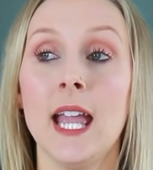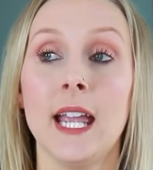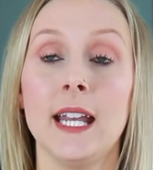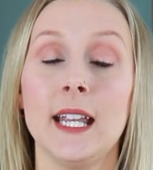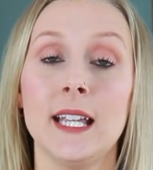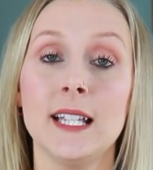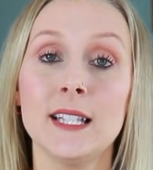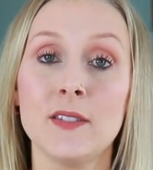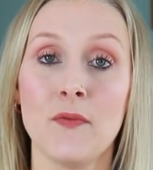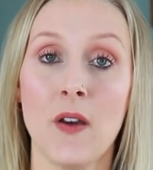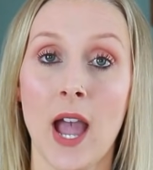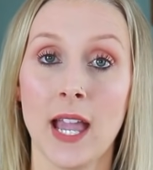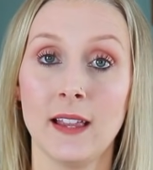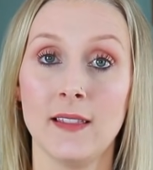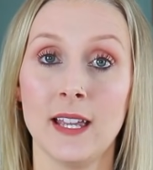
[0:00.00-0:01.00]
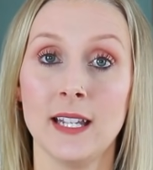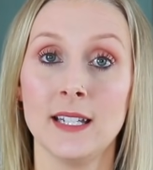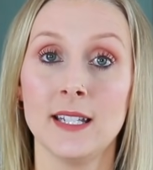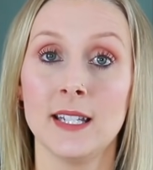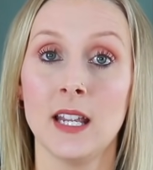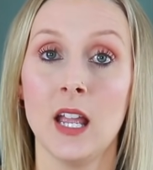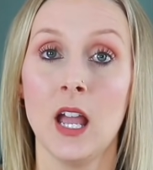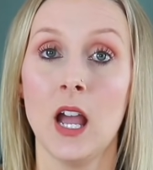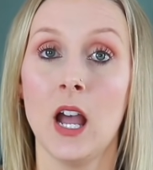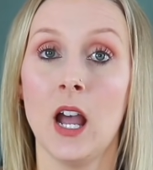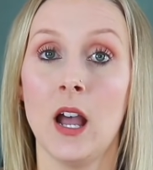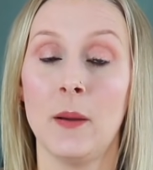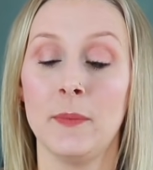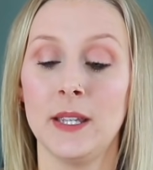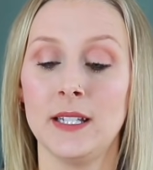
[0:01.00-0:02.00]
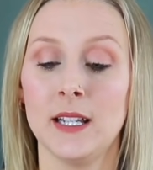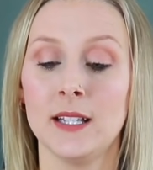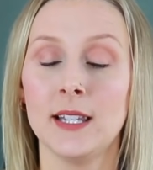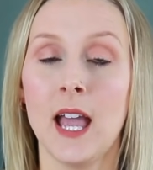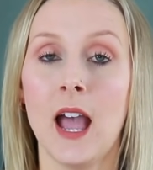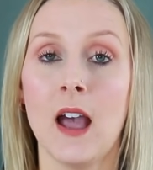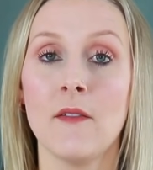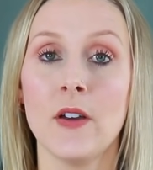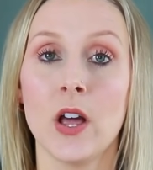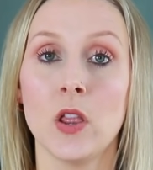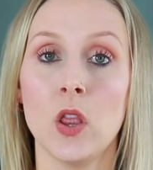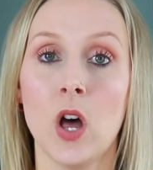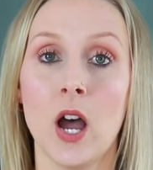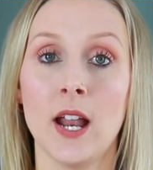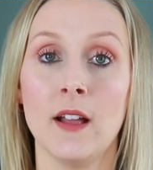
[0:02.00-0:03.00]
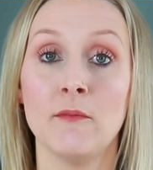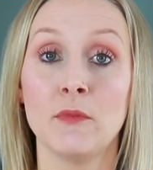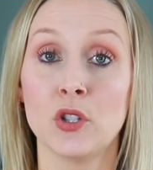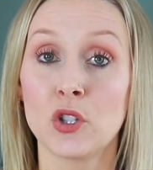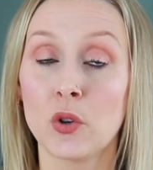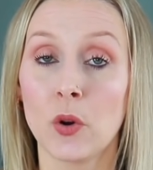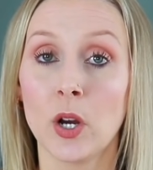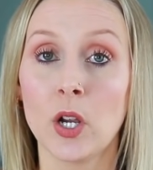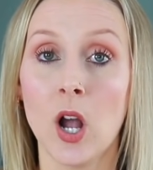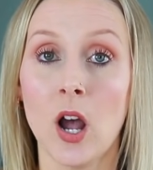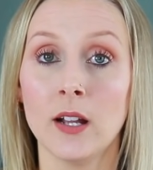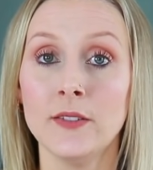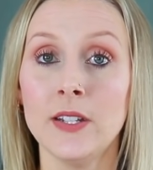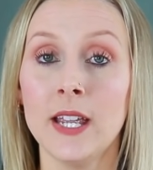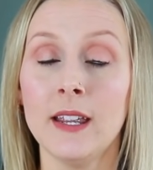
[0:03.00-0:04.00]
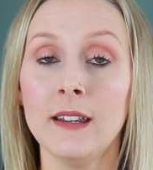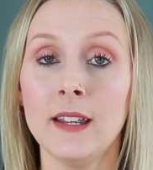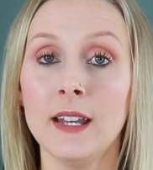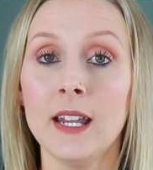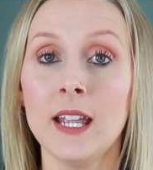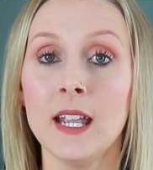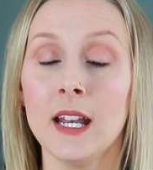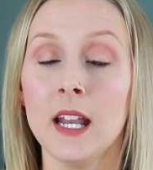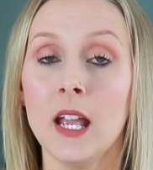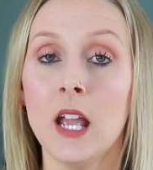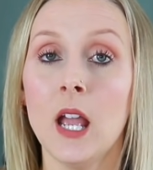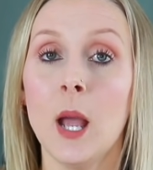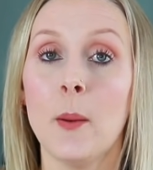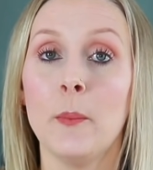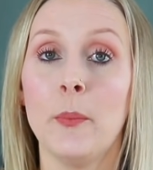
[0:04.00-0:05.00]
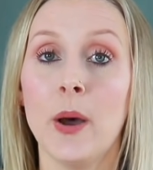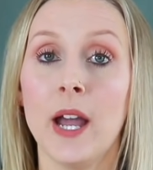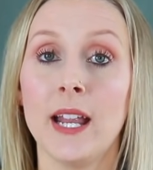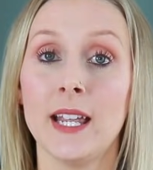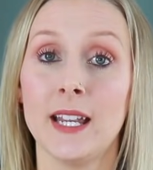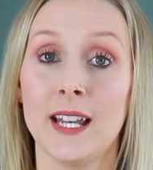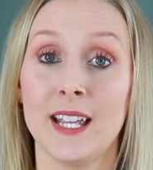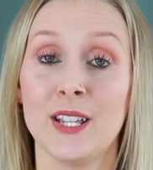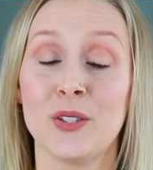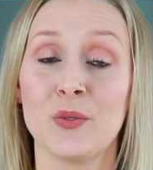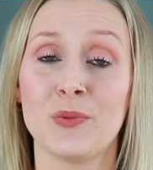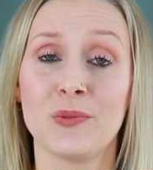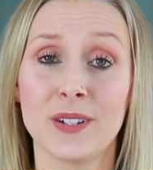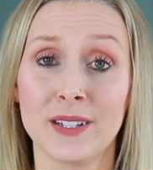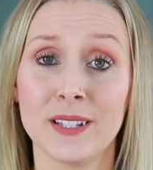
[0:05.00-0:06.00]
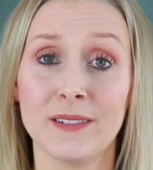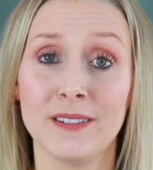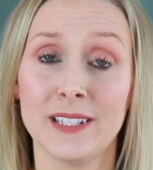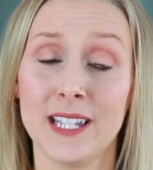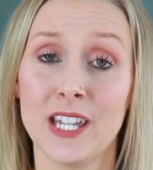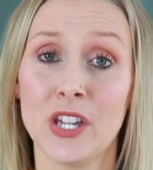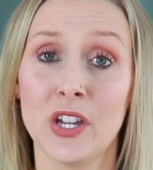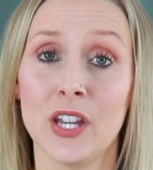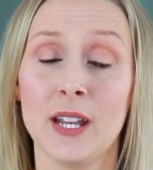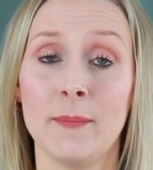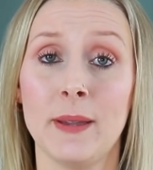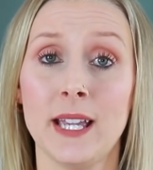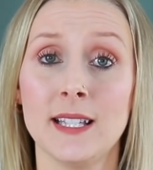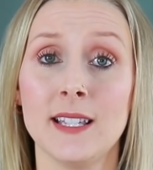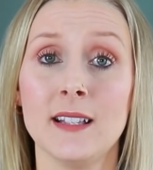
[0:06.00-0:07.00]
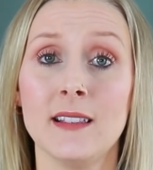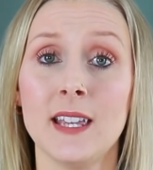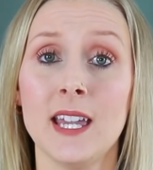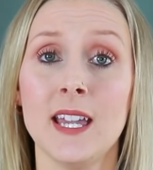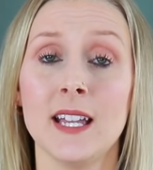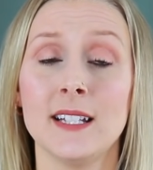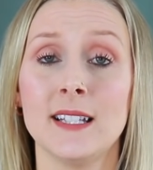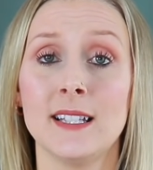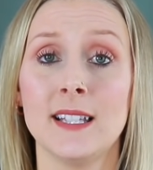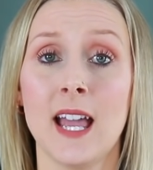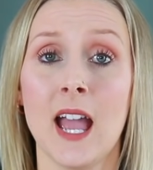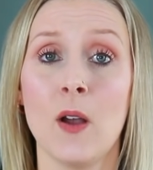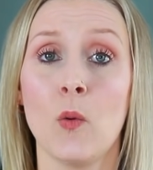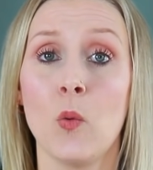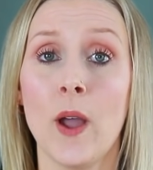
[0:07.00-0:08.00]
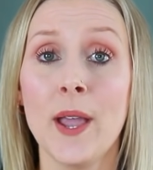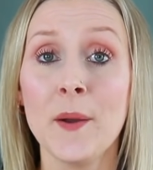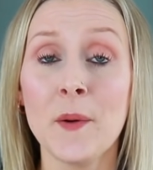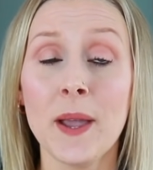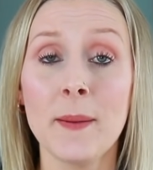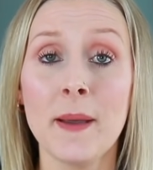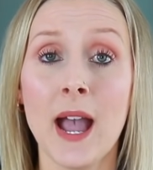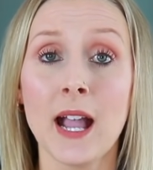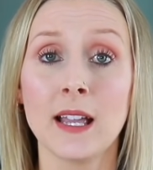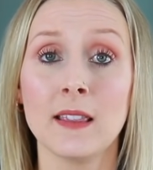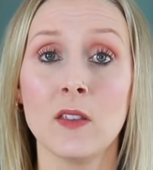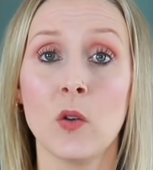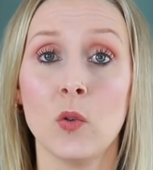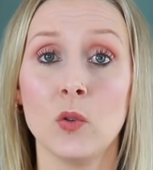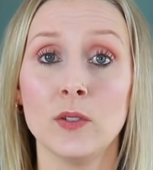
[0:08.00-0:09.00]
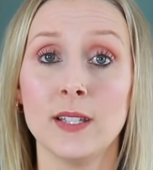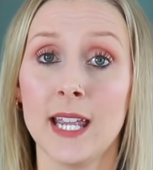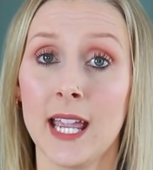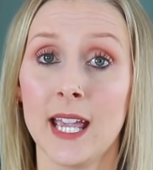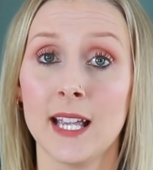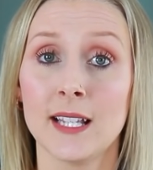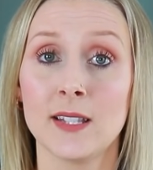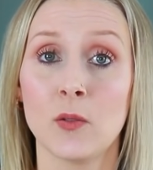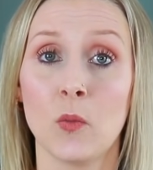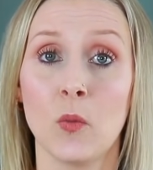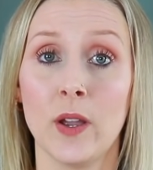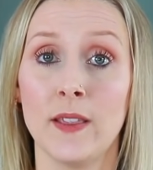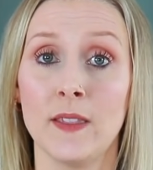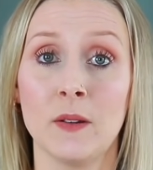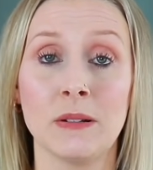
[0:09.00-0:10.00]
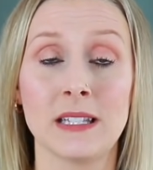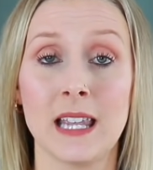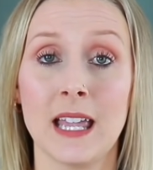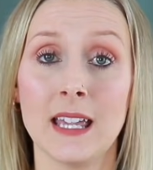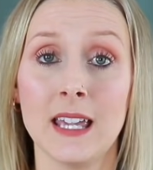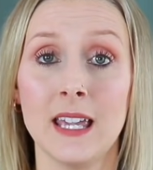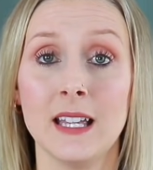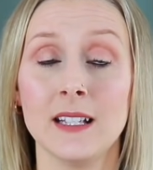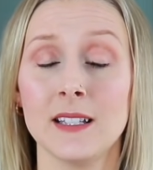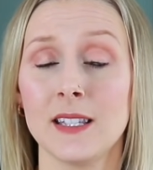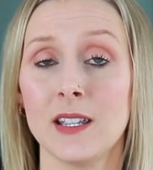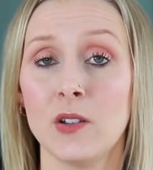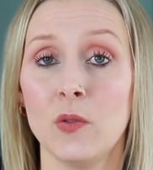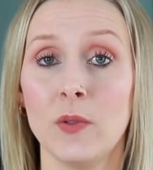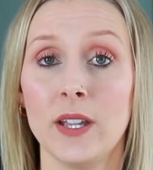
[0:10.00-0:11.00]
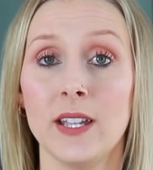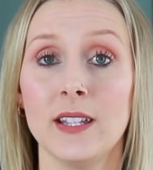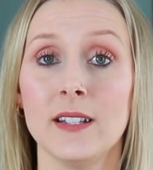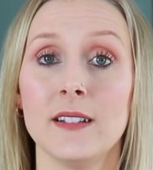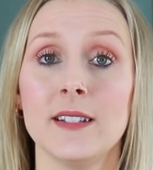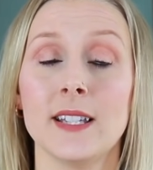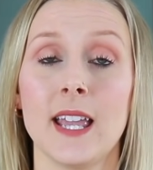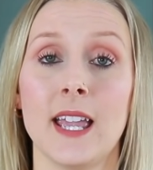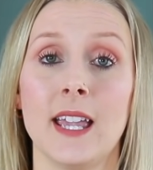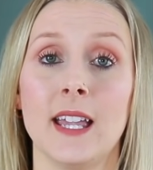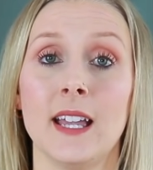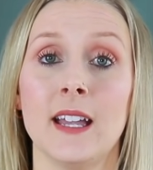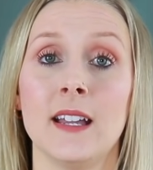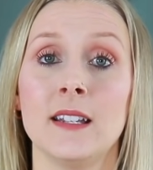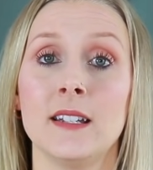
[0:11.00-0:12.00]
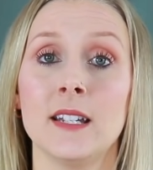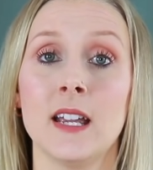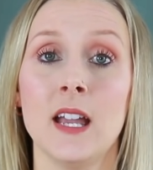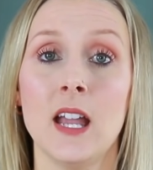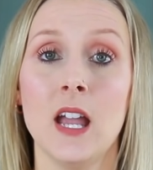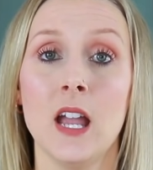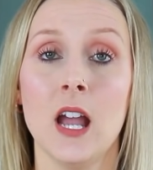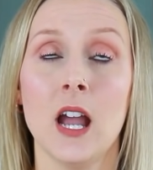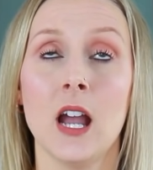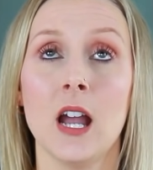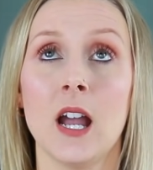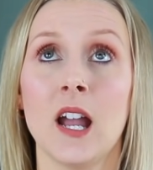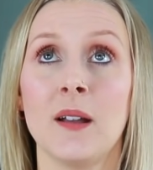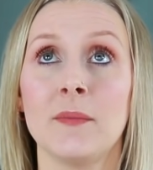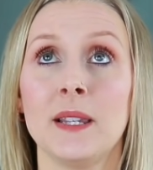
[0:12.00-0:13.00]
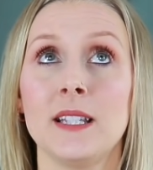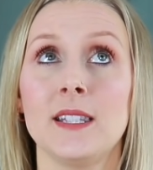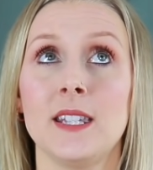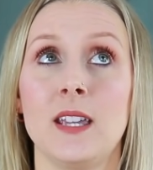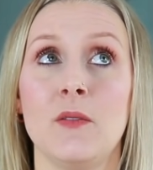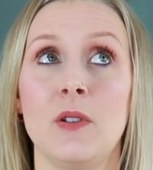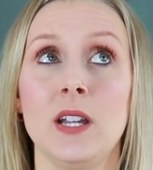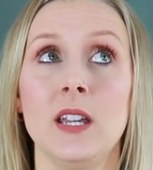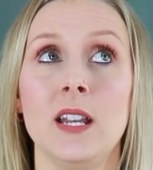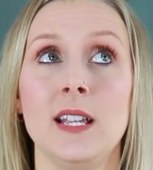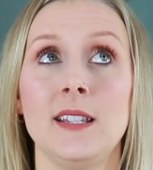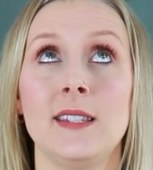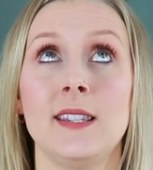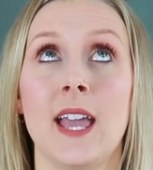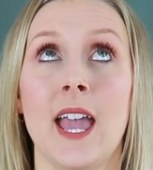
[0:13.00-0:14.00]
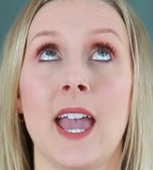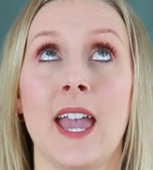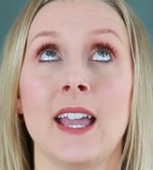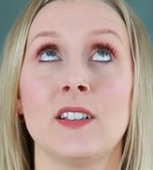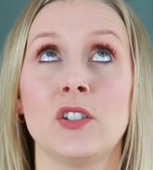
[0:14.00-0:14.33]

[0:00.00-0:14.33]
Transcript: It is violent. Um, it does have a lot of mature content in it, but it is really, really good. And basically it's set way, way back in the old days when there was like kings and queens and um, let's see, what could I say?